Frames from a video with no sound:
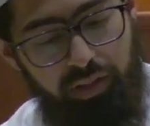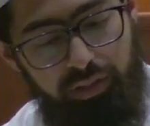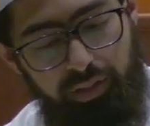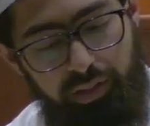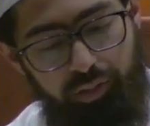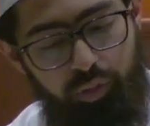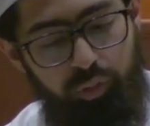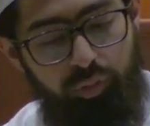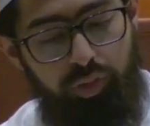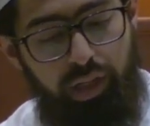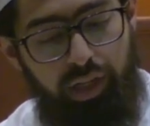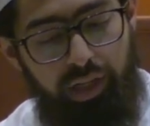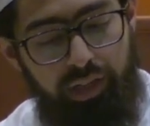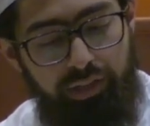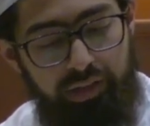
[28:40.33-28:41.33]
There are two more
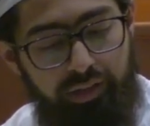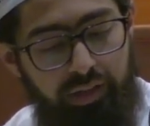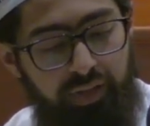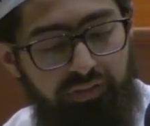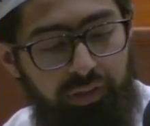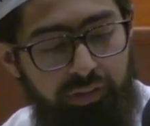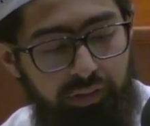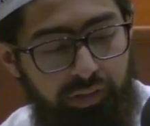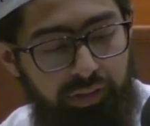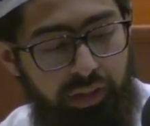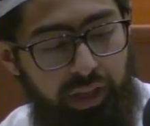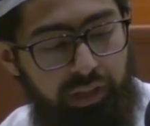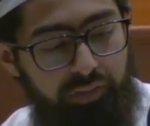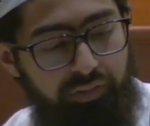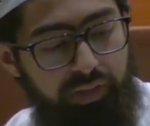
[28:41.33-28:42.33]
ahadith left until the
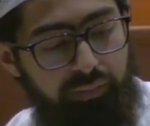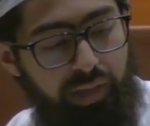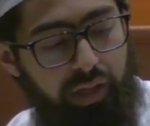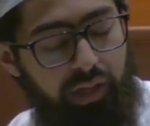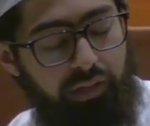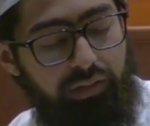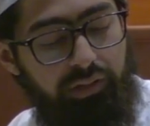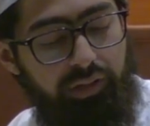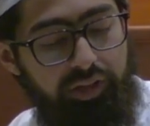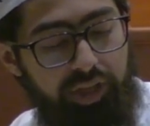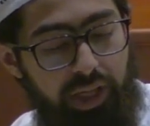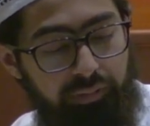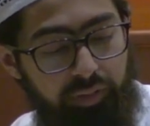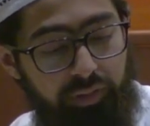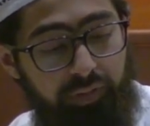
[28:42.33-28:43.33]
end of the
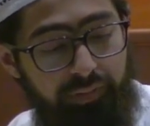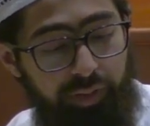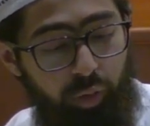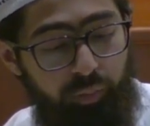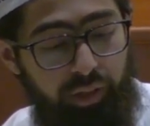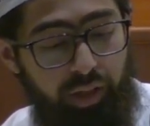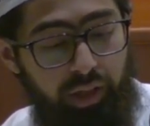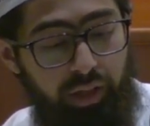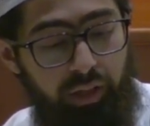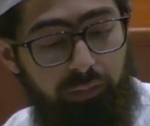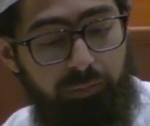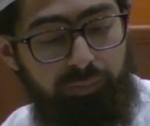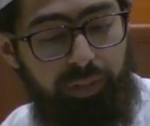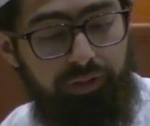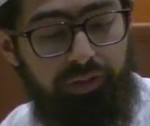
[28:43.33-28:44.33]
chapter of Tawbah,
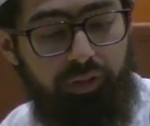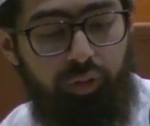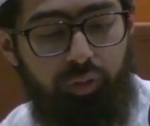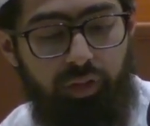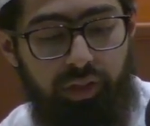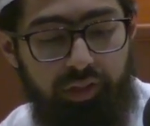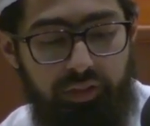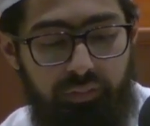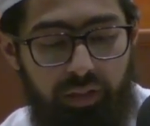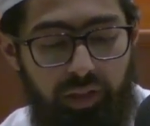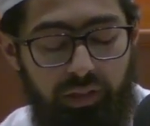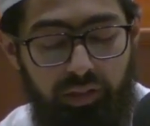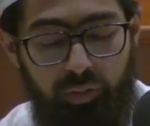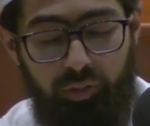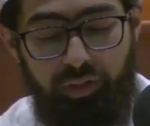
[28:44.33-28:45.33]
repenting to Allah
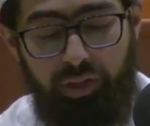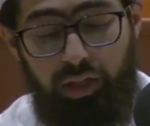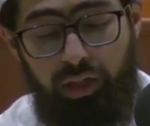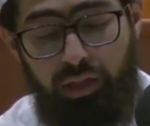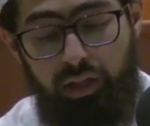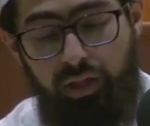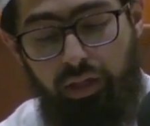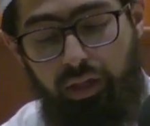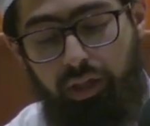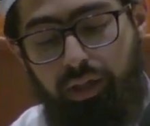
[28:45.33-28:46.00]
subhanahu wa ta'ala.